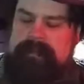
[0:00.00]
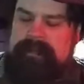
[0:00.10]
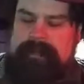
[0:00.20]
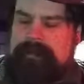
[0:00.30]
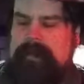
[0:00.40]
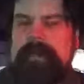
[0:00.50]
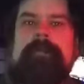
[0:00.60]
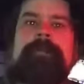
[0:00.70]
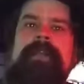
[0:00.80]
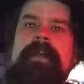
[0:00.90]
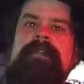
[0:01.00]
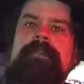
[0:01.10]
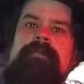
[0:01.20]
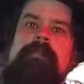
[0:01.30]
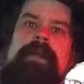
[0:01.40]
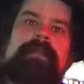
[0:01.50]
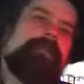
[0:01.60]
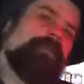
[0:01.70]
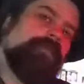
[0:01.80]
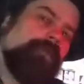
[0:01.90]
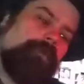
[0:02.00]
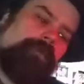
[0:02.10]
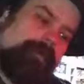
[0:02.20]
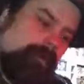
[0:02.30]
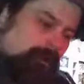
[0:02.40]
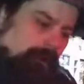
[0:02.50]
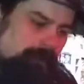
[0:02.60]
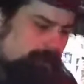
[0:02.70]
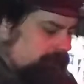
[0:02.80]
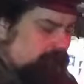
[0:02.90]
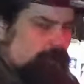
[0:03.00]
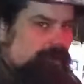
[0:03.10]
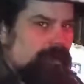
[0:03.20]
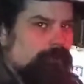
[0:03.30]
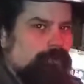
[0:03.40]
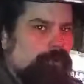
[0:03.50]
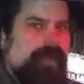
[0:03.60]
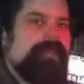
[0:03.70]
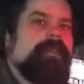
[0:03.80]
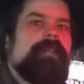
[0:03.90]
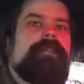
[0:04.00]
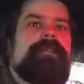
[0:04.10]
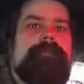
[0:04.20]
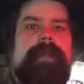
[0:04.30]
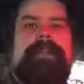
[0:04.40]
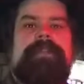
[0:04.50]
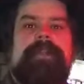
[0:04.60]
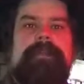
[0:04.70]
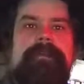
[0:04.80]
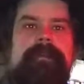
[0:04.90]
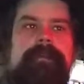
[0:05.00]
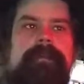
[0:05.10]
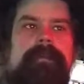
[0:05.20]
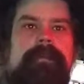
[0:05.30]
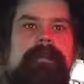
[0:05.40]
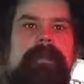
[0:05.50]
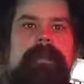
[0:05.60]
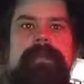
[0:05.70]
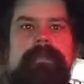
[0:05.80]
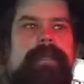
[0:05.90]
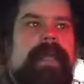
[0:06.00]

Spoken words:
the clear objective was that this was a racist depiction. You